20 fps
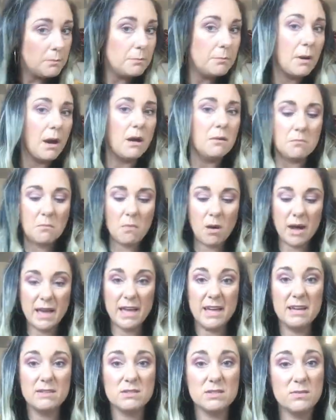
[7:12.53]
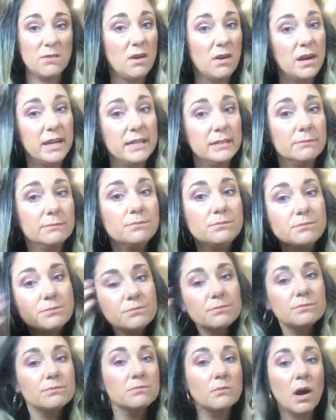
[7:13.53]
But my hair is fine.
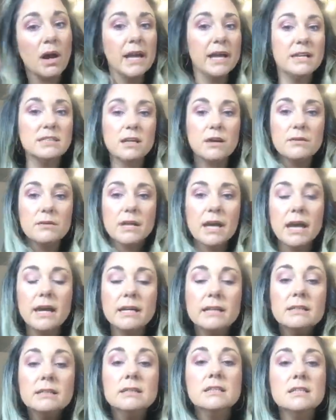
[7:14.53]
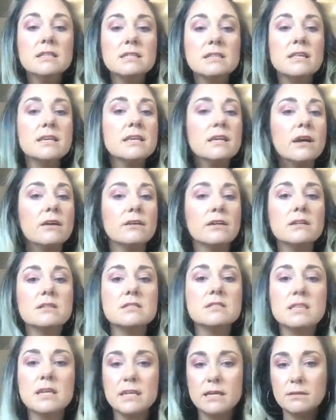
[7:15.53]
My hair's okay. So there you go, you
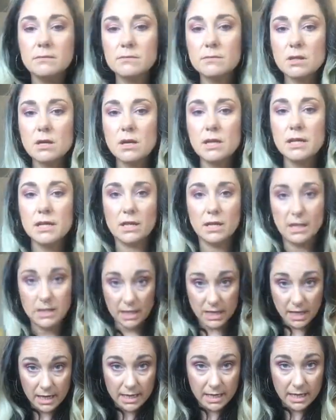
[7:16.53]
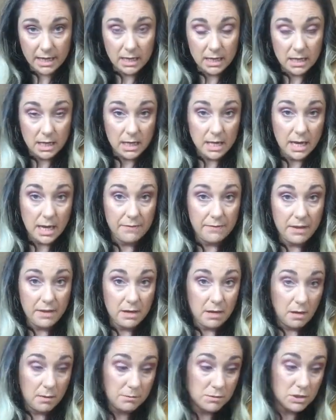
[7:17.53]
can see curly, curly, curly. And
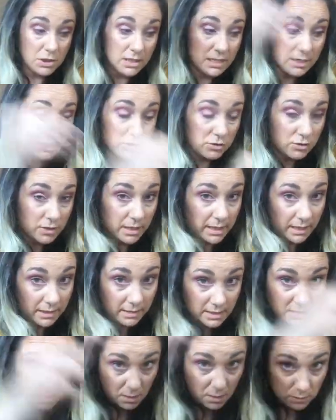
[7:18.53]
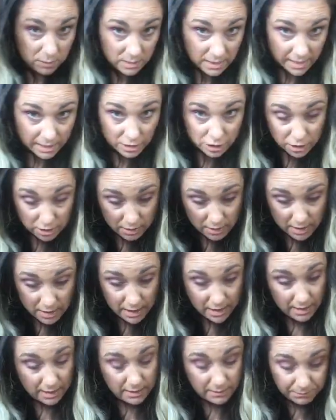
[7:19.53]
then I'm just literally, this whole section
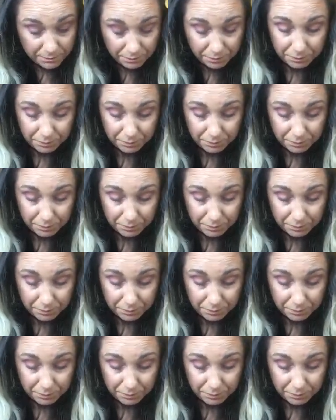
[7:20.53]
here,